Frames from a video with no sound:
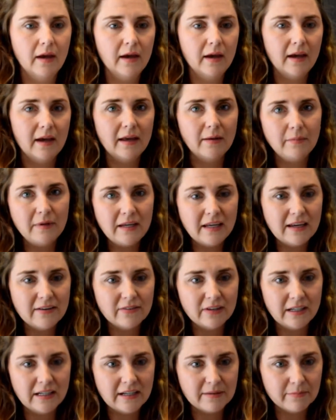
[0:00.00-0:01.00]
It'd be
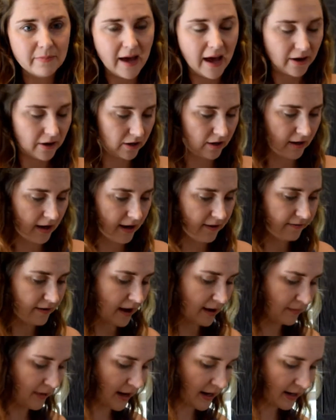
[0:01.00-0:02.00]
even better if
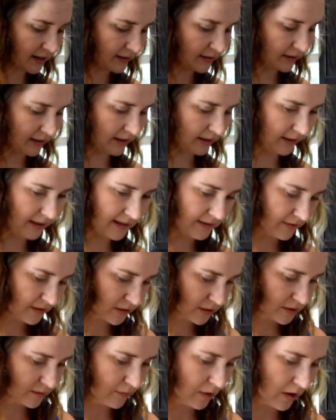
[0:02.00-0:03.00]
I made it even
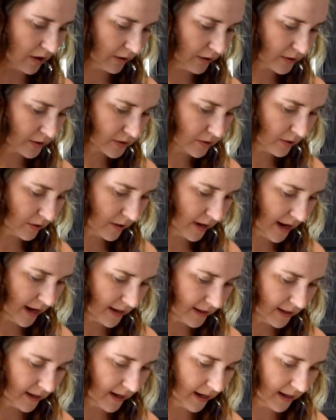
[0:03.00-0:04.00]
smaller. So I'll go
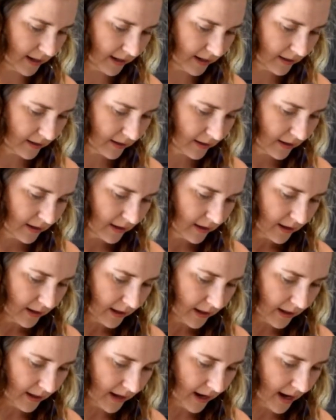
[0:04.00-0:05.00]
ahead and cut it
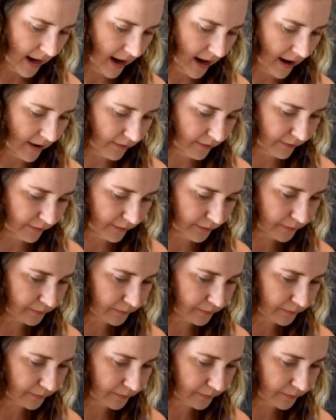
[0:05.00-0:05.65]
in half.